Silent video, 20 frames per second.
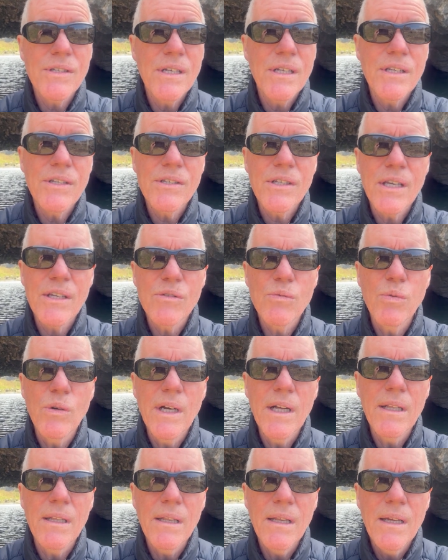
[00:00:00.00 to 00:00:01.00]
And he says,
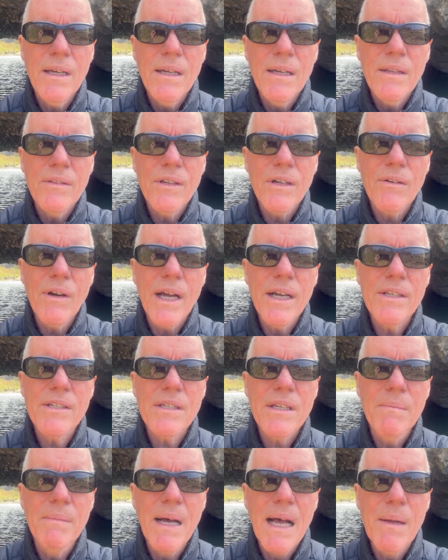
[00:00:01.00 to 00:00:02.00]
well, the greatest
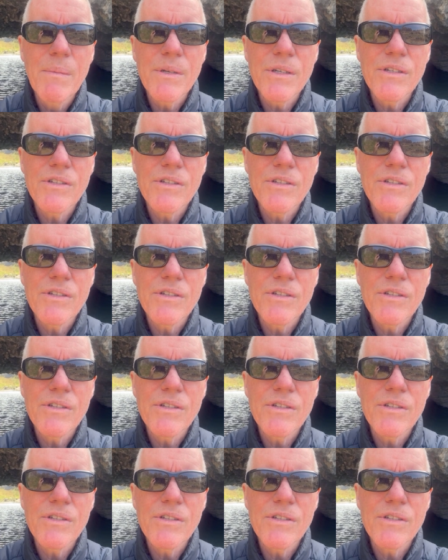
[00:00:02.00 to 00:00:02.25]
commandment